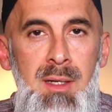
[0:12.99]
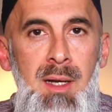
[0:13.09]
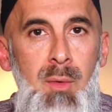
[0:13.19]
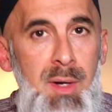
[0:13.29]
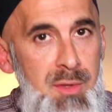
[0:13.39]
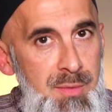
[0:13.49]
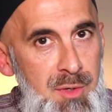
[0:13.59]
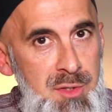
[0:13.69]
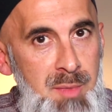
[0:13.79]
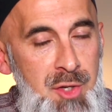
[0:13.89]
I wanted to
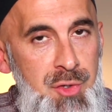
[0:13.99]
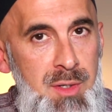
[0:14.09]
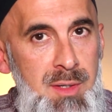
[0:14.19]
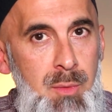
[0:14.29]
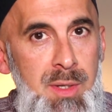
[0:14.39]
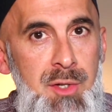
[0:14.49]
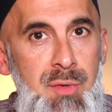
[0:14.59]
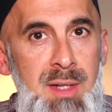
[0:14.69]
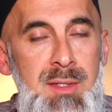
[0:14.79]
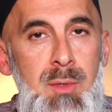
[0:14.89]
first make sure that we
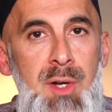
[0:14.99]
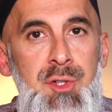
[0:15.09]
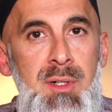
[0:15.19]
address the question